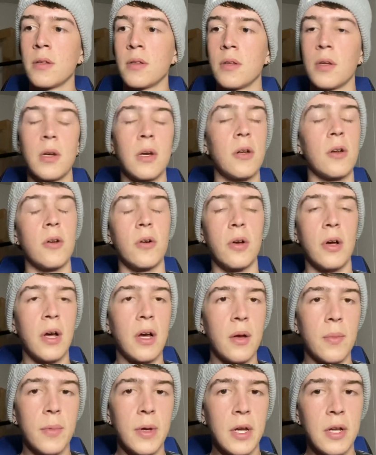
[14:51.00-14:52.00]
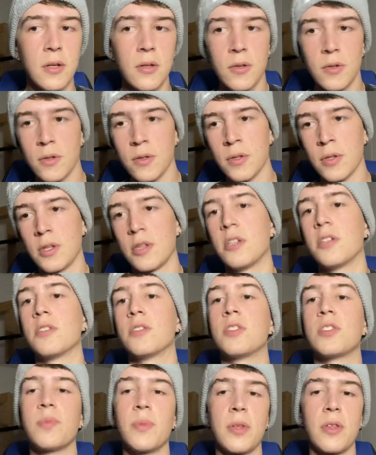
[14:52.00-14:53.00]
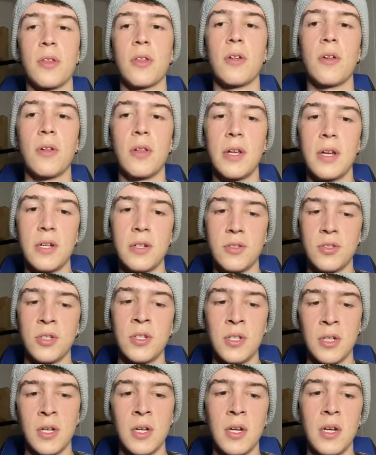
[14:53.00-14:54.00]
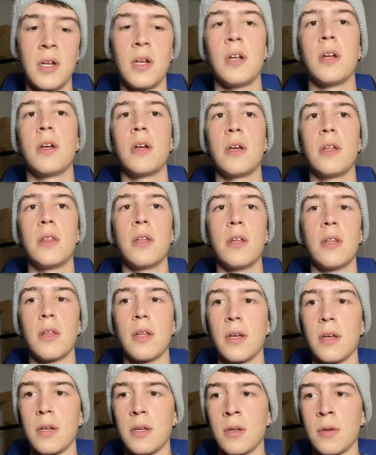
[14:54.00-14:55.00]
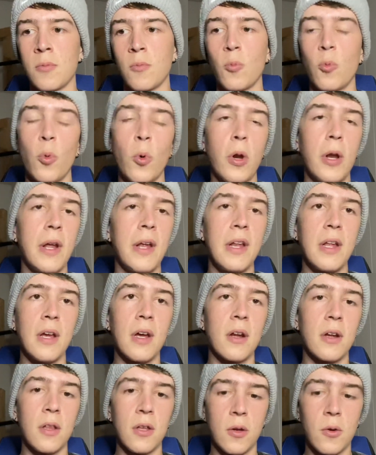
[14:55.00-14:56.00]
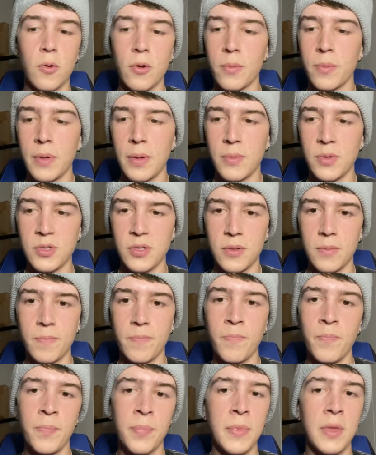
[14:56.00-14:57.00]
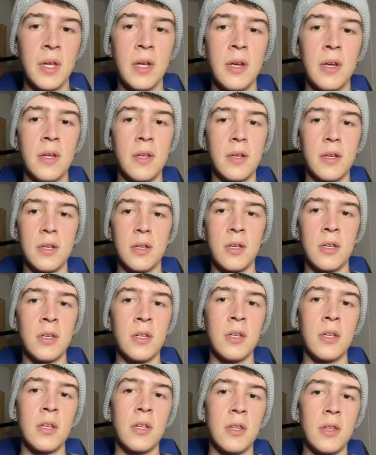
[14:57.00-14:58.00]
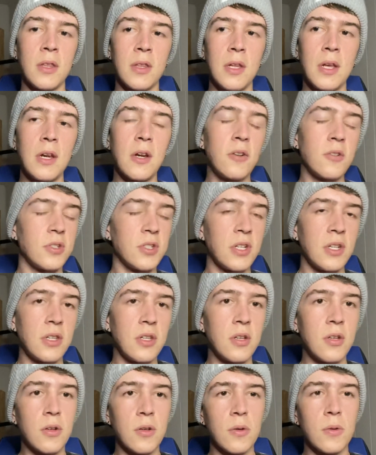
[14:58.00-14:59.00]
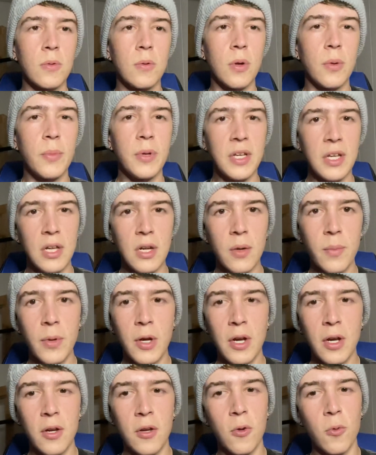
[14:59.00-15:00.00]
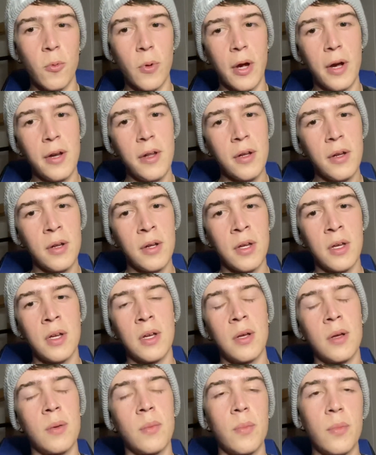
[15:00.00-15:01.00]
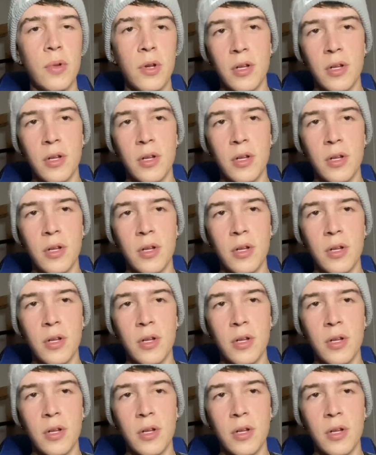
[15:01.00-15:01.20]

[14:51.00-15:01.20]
I don't know, hop manual and then smith a little ledge and then like 180 out of the quarter pipe or something, like they'd understand that you're a beginner by how you're riding, but at